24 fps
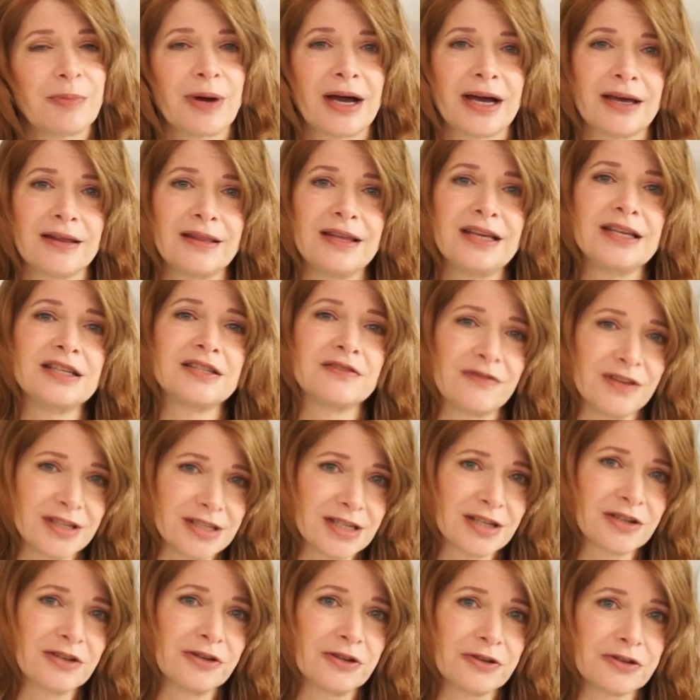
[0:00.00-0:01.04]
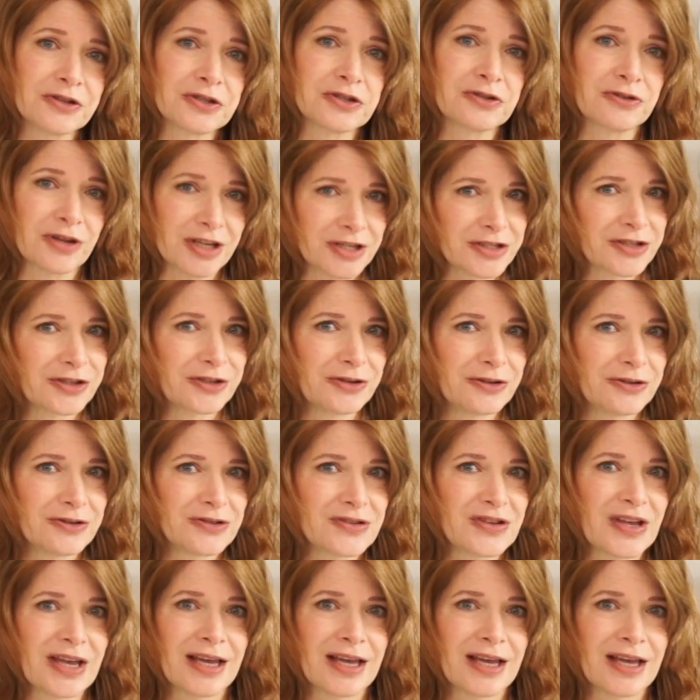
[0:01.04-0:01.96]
by these physical stressors,